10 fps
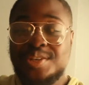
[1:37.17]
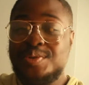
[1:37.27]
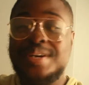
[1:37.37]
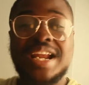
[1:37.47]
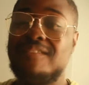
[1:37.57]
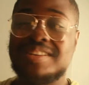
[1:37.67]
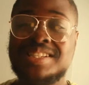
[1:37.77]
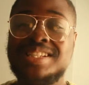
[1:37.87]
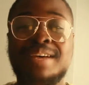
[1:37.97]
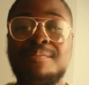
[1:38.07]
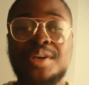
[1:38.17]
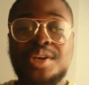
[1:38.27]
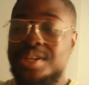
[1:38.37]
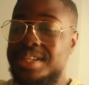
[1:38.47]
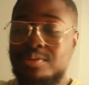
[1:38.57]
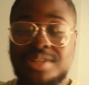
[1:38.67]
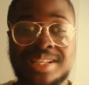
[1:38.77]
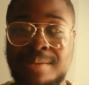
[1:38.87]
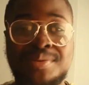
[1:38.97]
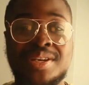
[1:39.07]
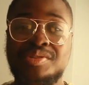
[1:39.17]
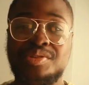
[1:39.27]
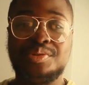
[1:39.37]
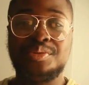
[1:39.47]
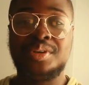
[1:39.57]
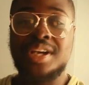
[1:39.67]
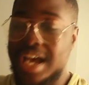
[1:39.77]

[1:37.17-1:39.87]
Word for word: You never see them, they will just appear to you.